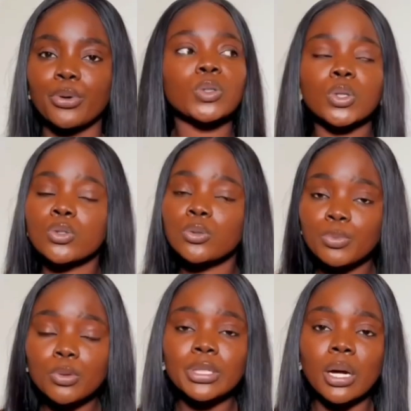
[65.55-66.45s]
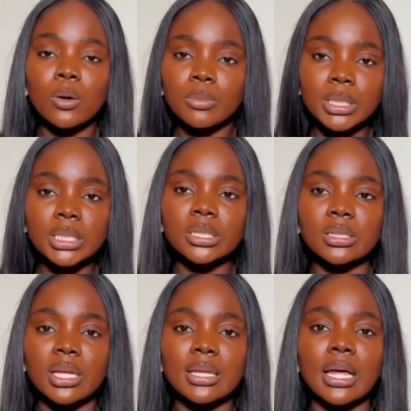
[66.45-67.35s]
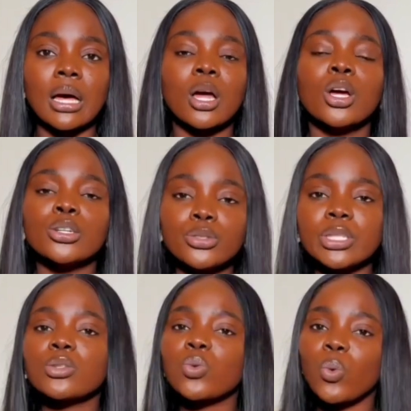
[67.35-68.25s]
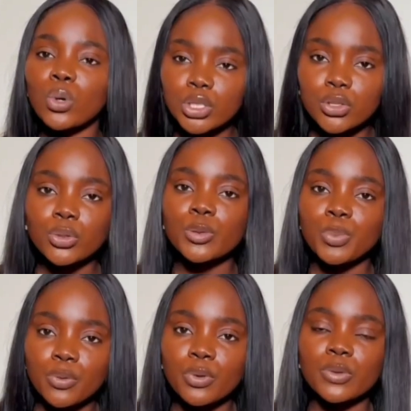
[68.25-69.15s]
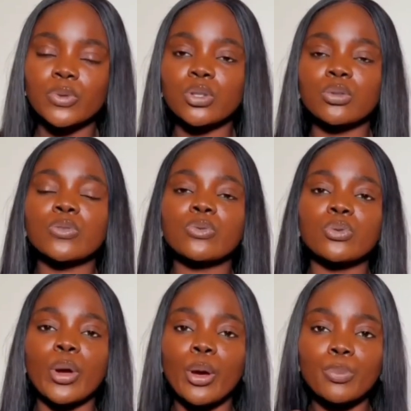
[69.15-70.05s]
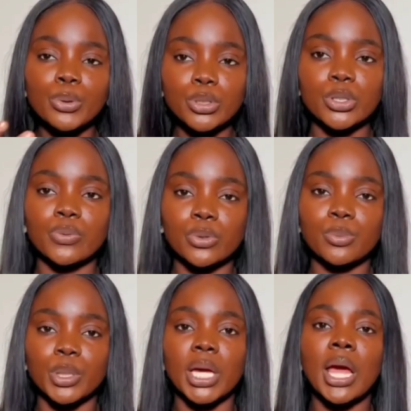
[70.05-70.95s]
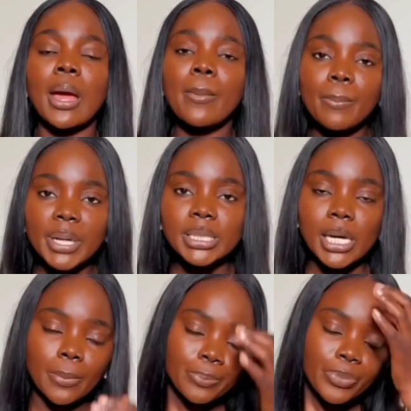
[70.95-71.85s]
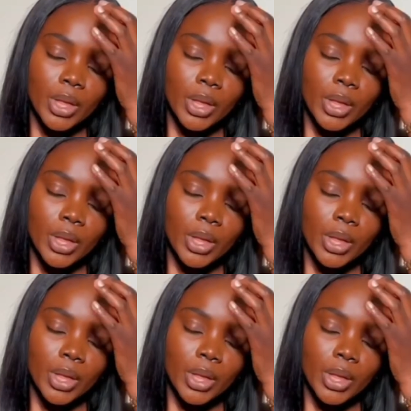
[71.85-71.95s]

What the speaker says: Want us to build that community together, you need to watch those previous videos to help yourself to be better.